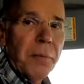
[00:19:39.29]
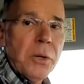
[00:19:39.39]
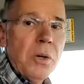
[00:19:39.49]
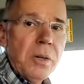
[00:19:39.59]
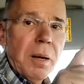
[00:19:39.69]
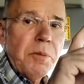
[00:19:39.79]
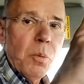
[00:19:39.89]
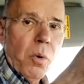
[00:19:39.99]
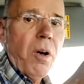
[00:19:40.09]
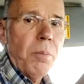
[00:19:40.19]
hook up to
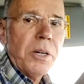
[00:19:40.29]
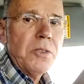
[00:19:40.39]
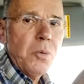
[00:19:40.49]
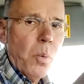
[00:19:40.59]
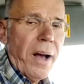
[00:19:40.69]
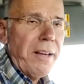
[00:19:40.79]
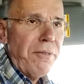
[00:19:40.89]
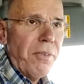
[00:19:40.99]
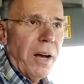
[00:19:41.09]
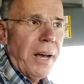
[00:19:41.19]
Walmart's
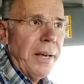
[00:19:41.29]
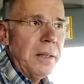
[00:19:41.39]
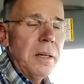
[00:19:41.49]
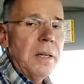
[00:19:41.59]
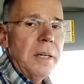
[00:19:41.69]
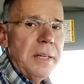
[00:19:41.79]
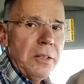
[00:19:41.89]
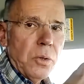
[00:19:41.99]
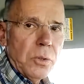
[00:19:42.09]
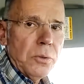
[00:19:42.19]
Wi-Fi in
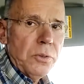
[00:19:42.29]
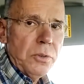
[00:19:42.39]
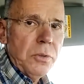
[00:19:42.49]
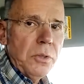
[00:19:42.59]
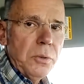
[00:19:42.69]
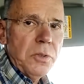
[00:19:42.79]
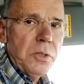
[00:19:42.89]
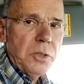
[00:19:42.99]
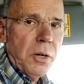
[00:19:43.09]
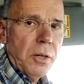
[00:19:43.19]
order to use the
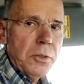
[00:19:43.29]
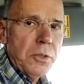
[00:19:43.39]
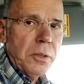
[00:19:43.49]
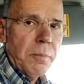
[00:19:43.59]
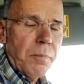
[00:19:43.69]
charger.